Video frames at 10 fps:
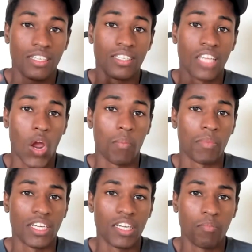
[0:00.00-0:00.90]
This is how I'm
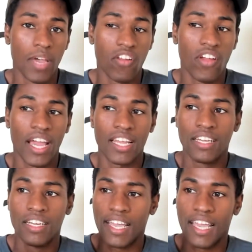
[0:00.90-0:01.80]
going to get better at
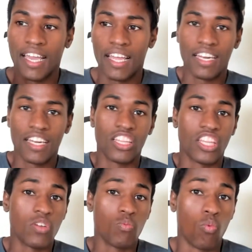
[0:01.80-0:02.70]
it. And
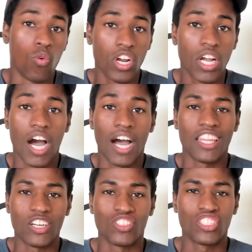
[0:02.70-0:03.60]
they work on
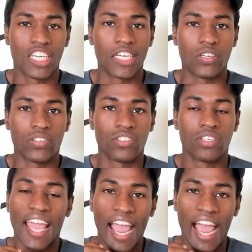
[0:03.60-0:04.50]
their skills.
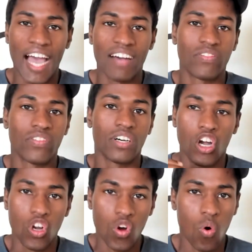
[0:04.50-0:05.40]
They have
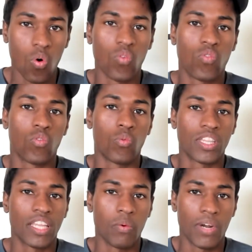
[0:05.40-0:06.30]
a goal for
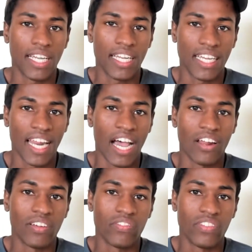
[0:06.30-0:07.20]
what they want to get
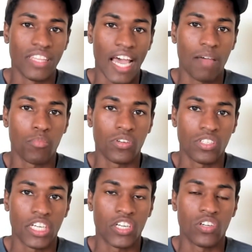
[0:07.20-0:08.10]
out of that
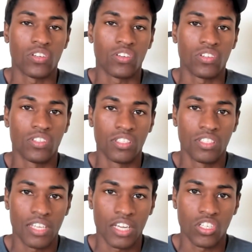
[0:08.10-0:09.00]
particular
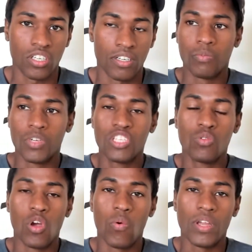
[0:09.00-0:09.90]
session. When
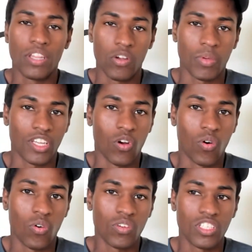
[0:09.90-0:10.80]
you go in there with a
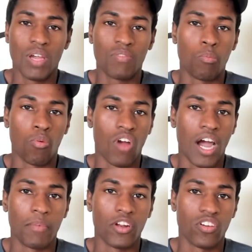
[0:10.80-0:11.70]
goal, you have a
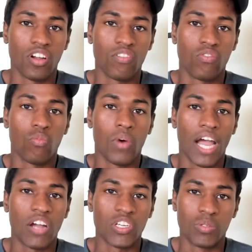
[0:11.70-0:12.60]
barometer of
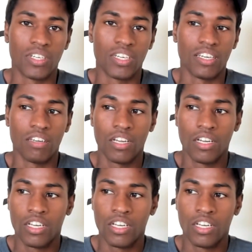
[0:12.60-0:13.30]
how you can